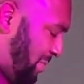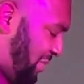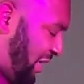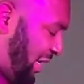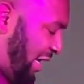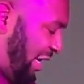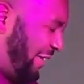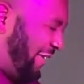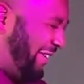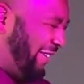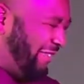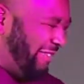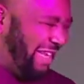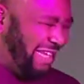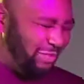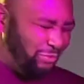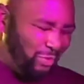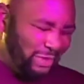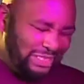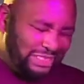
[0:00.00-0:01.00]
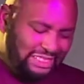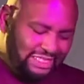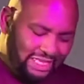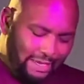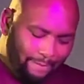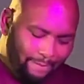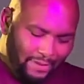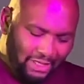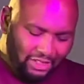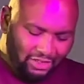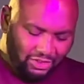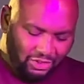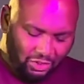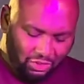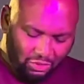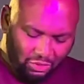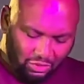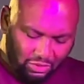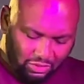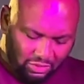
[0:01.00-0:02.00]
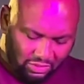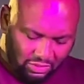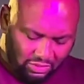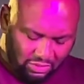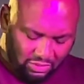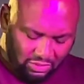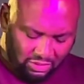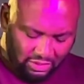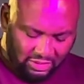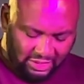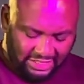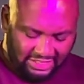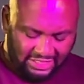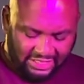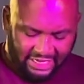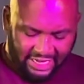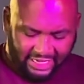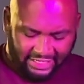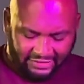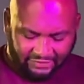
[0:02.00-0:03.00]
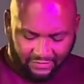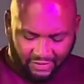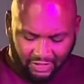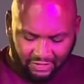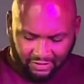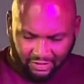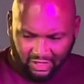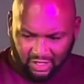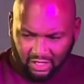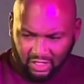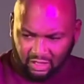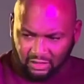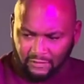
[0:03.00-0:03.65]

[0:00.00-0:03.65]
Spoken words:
And even as we step into this next, Father God,